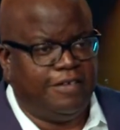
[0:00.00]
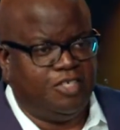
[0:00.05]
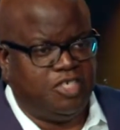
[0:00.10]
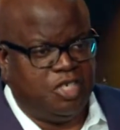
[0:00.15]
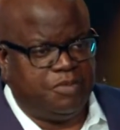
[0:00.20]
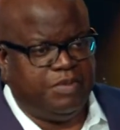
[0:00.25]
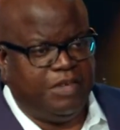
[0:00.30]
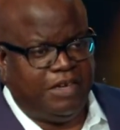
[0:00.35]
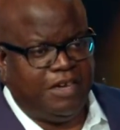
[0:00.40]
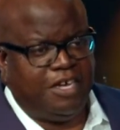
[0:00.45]

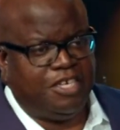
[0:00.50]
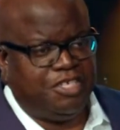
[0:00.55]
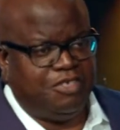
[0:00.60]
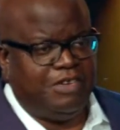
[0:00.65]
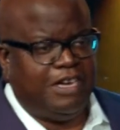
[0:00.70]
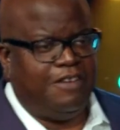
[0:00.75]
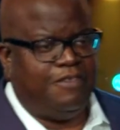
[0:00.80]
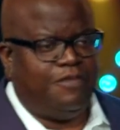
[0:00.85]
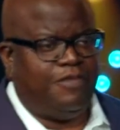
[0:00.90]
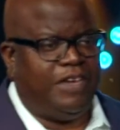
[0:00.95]
just because
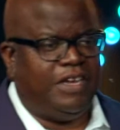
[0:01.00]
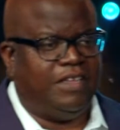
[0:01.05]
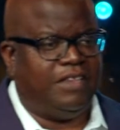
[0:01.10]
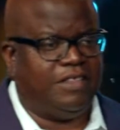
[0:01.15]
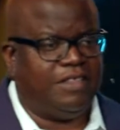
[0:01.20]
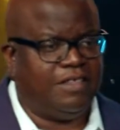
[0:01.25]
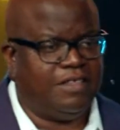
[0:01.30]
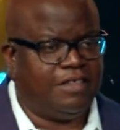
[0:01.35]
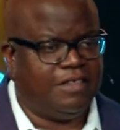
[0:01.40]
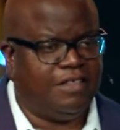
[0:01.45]
you have
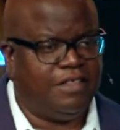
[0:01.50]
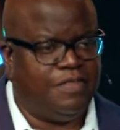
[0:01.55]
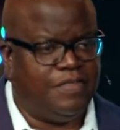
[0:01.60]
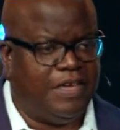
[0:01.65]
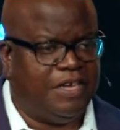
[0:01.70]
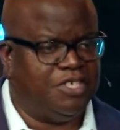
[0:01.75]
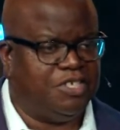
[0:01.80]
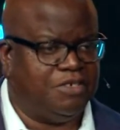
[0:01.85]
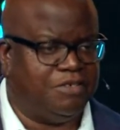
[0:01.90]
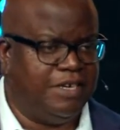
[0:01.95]
faith,
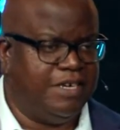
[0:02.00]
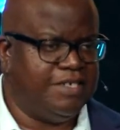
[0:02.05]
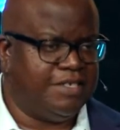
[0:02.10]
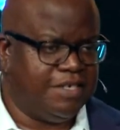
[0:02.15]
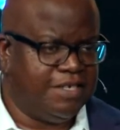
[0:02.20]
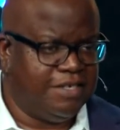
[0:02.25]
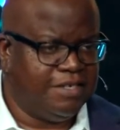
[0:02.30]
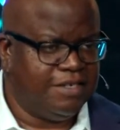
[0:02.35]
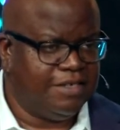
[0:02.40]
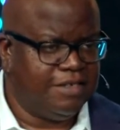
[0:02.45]
things are
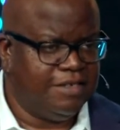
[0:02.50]
easy.